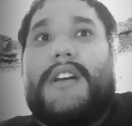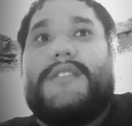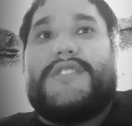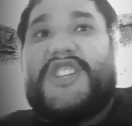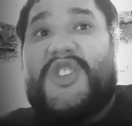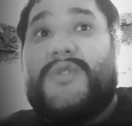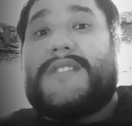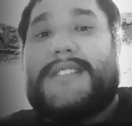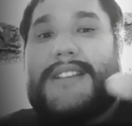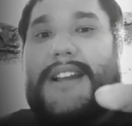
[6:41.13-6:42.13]
She used
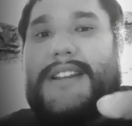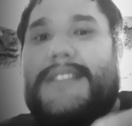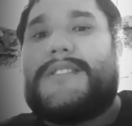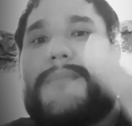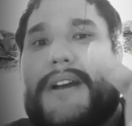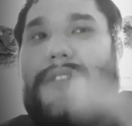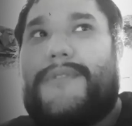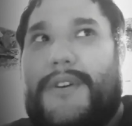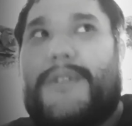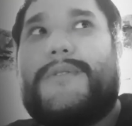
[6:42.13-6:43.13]
to sign into my
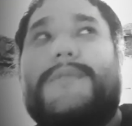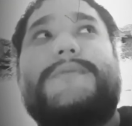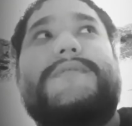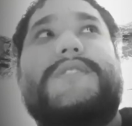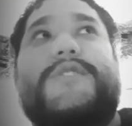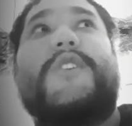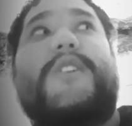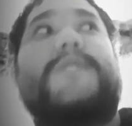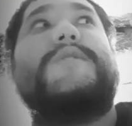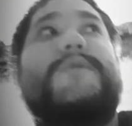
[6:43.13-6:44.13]
phone to
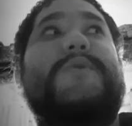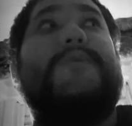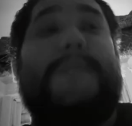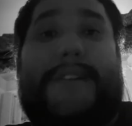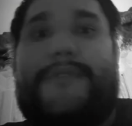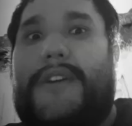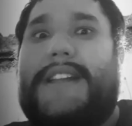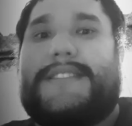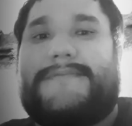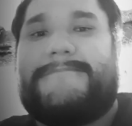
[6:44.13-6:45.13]
talk to my friend.